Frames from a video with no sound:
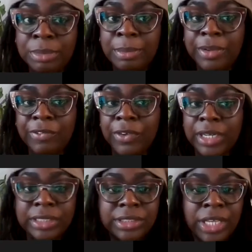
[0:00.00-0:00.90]
Maybe if you're at
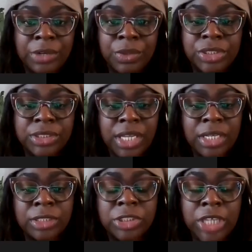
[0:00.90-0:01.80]
a sandwich
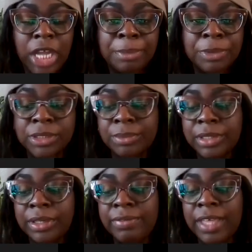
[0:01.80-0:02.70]
shop or
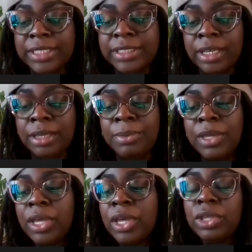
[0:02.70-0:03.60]
something of that type,
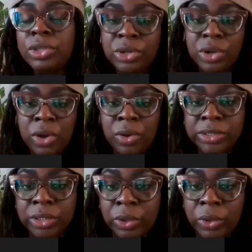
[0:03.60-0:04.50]
you can
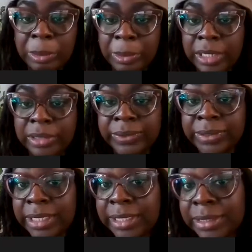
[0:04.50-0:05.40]
always incorporate those
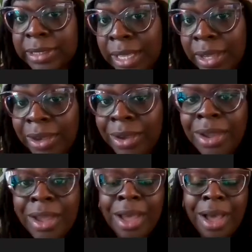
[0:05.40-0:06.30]
things there.
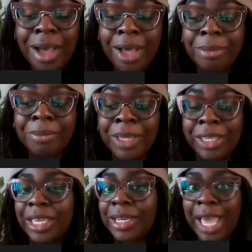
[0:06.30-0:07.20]

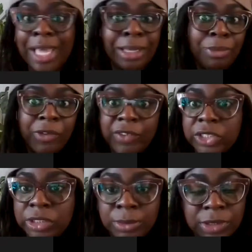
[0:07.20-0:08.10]
Again, adding more
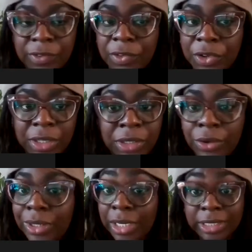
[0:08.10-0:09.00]
vegetables if you're,
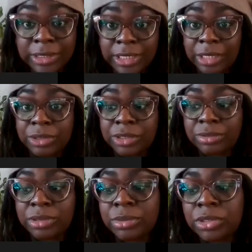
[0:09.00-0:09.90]
getting a sandwich of
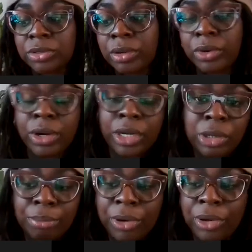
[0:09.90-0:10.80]
some sort or on
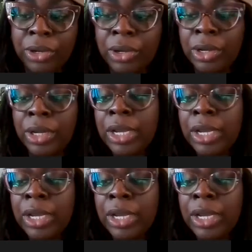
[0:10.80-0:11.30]
your burger.